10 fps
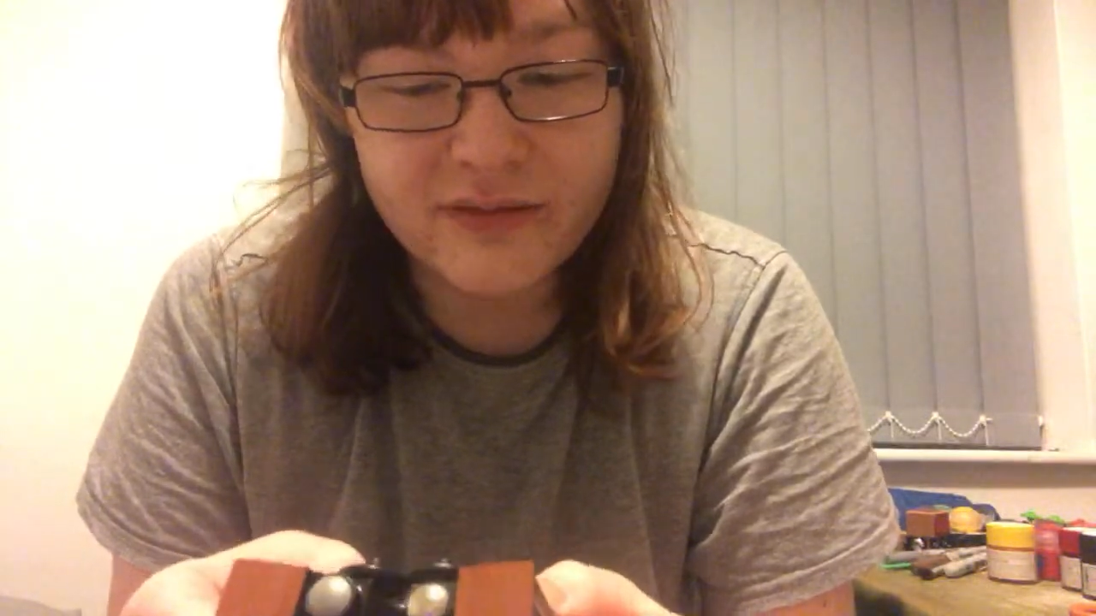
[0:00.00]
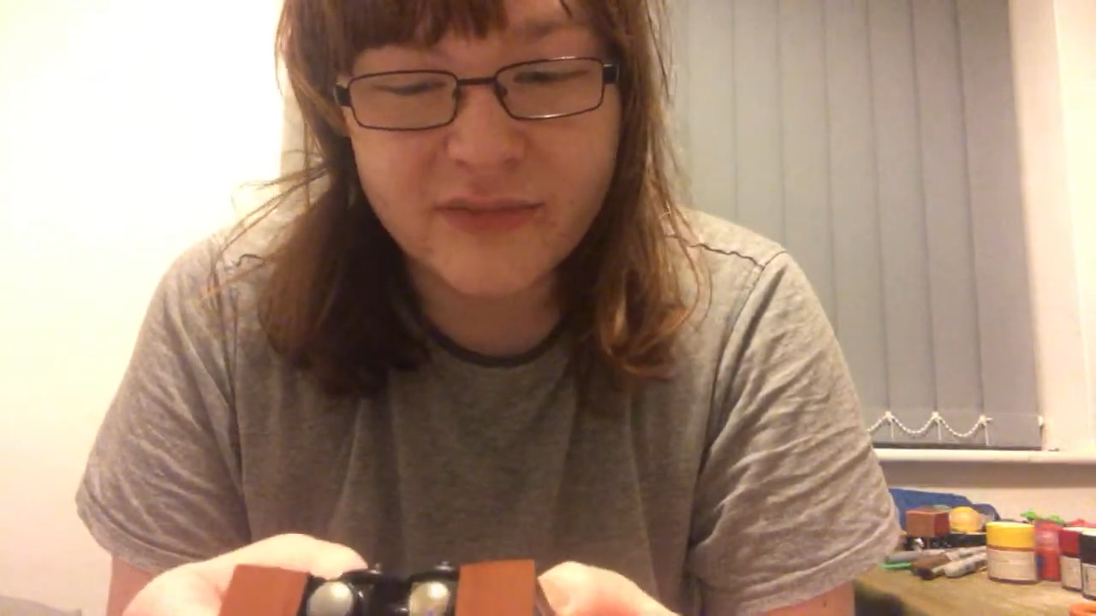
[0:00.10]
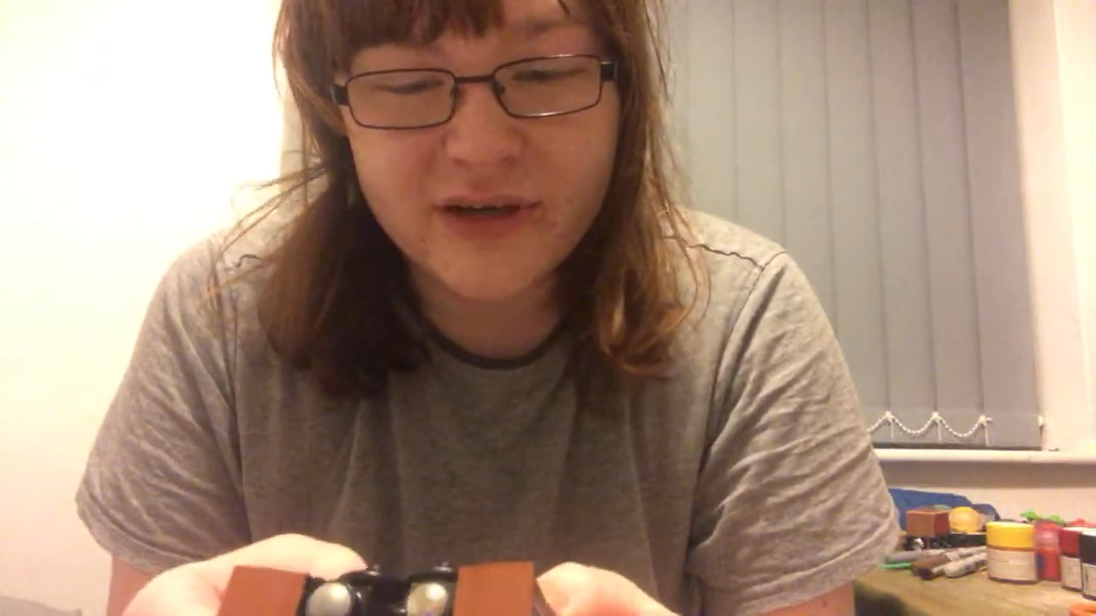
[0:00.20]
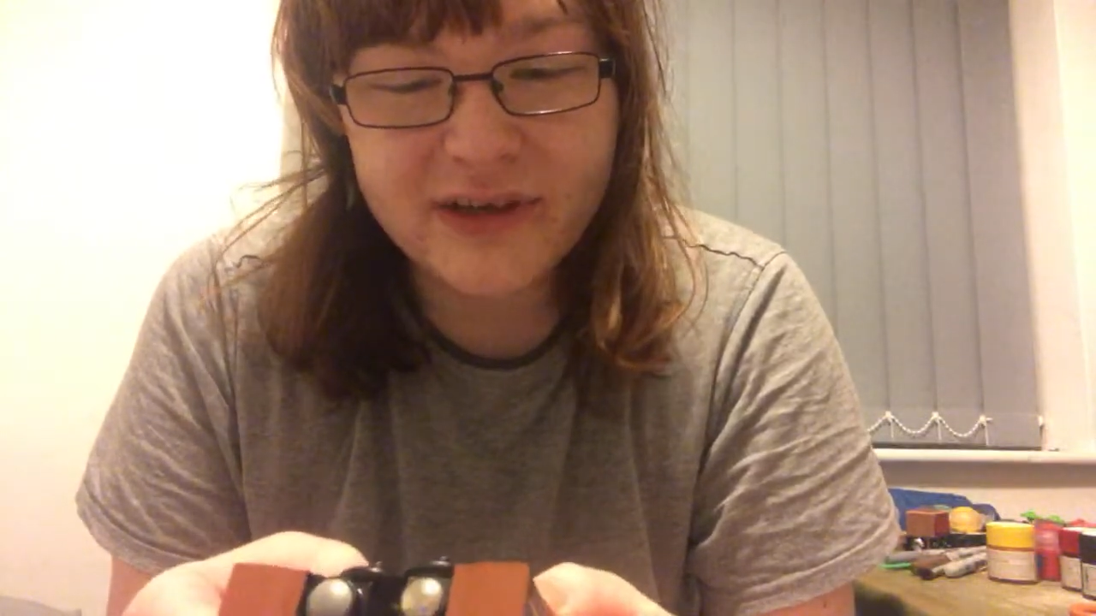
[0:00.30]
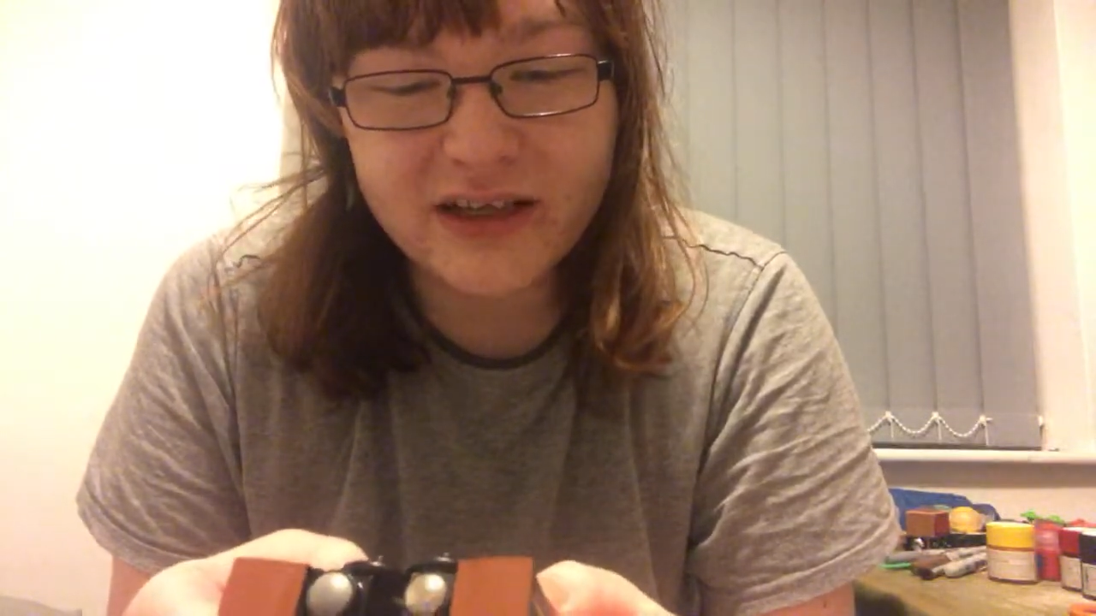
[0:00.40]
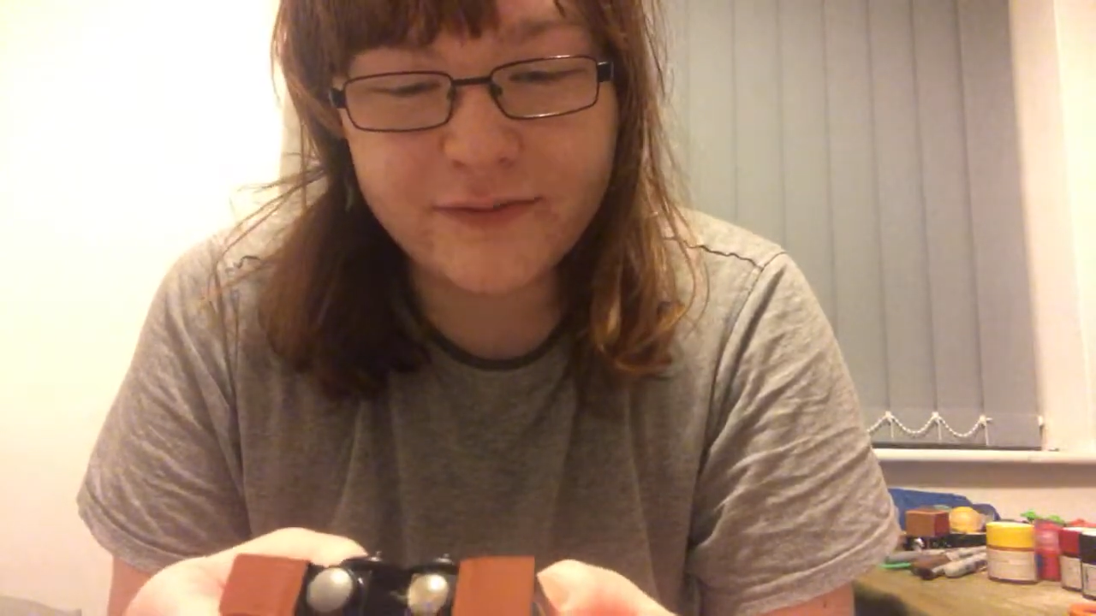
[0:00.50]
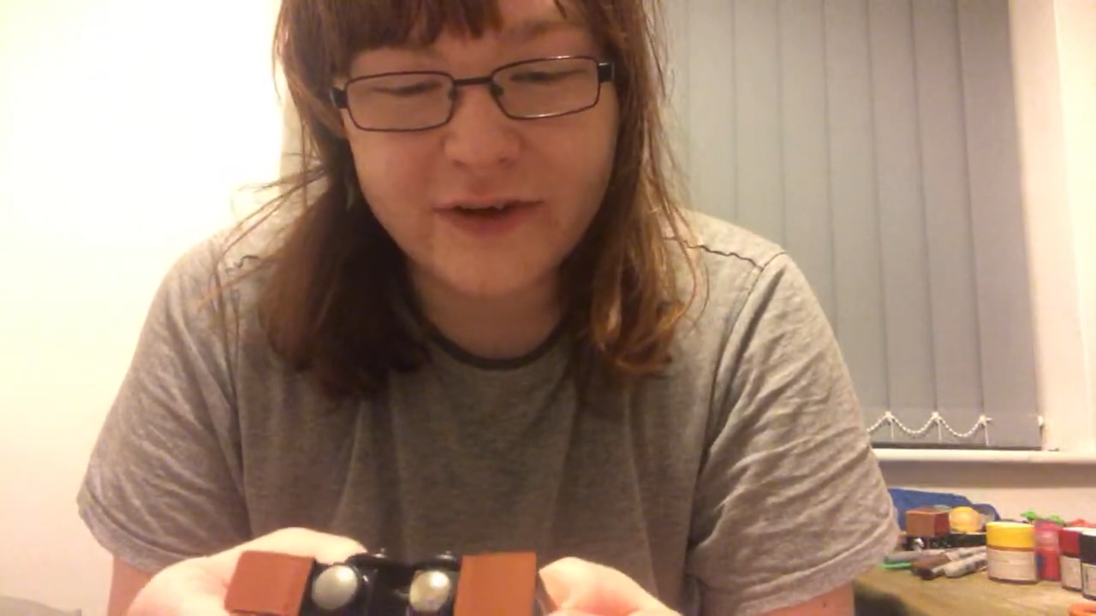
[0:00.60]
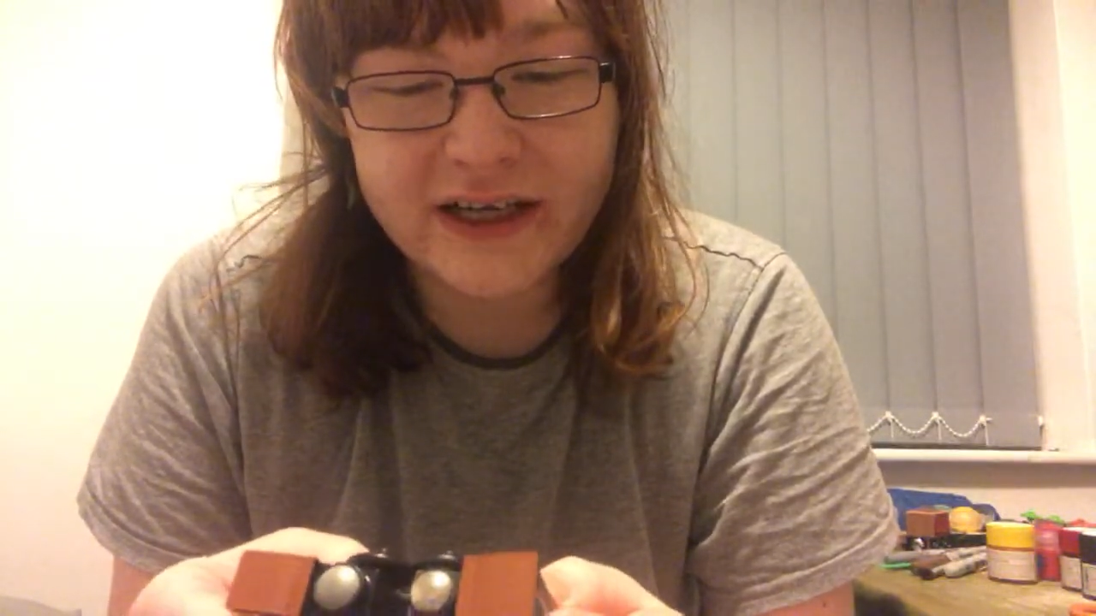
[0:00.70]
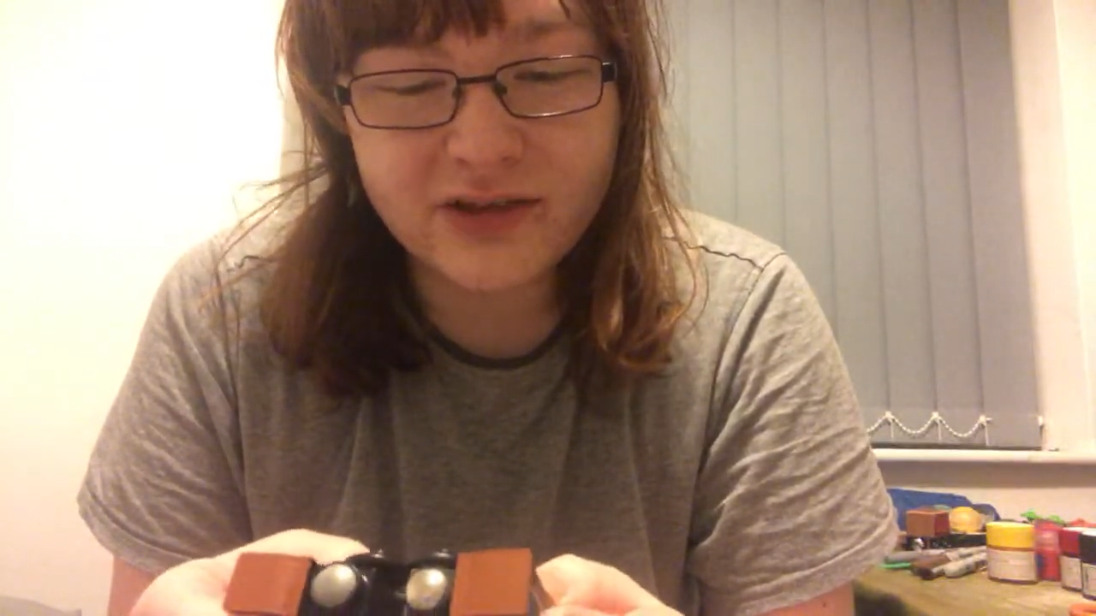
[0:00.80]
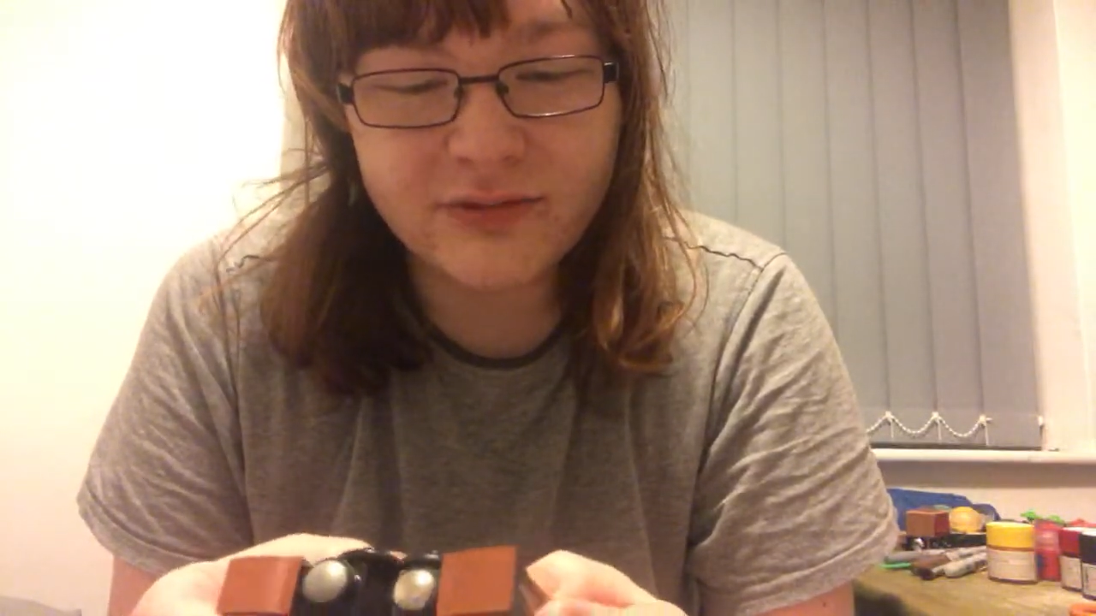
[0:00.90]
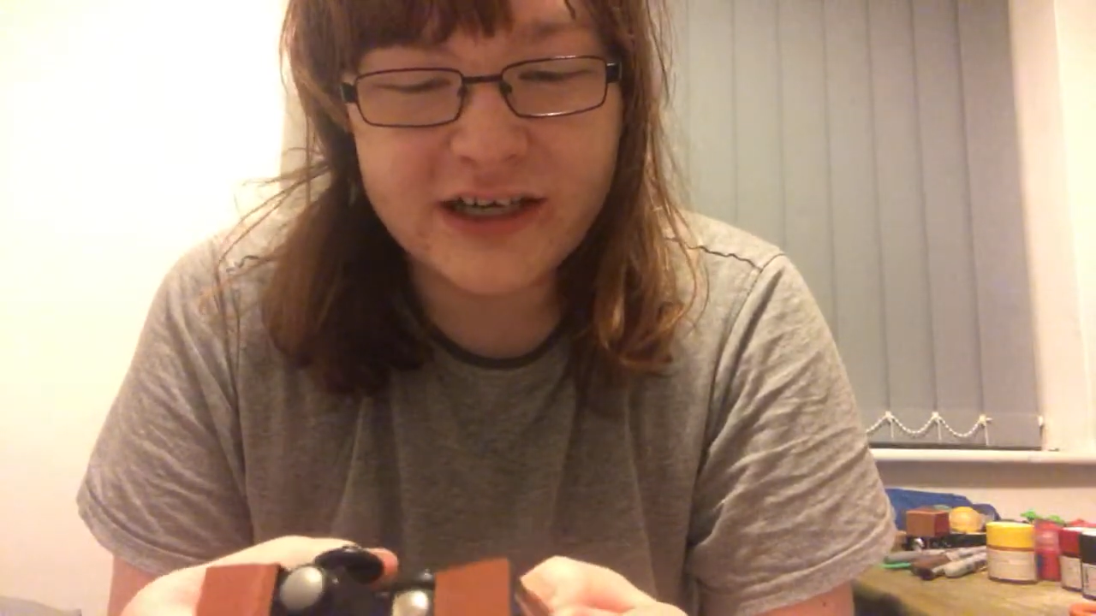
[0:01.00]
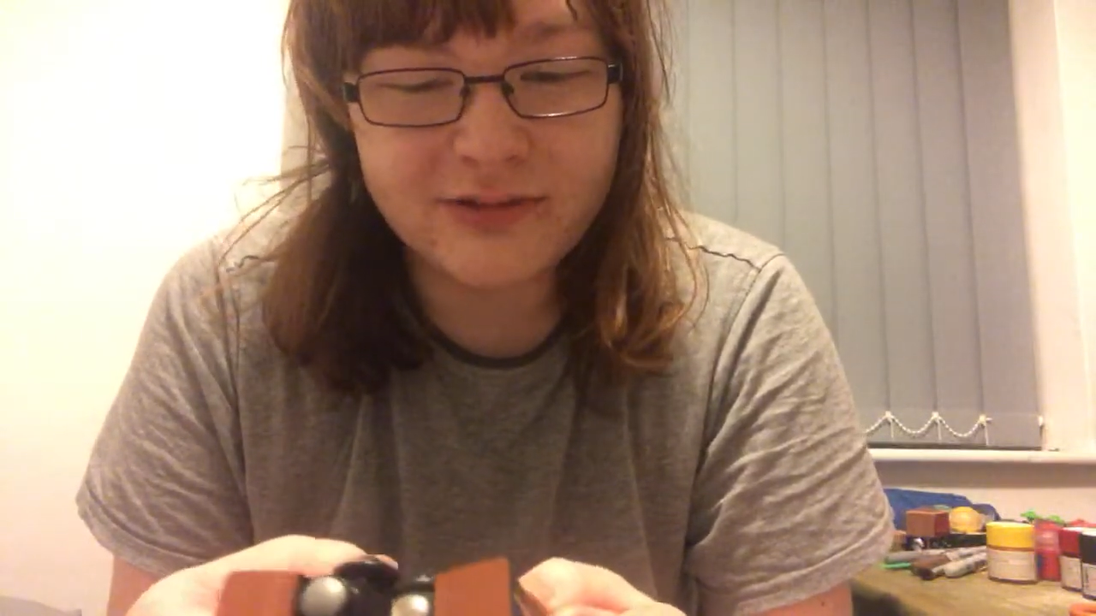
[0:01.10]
Maybe I'll find a way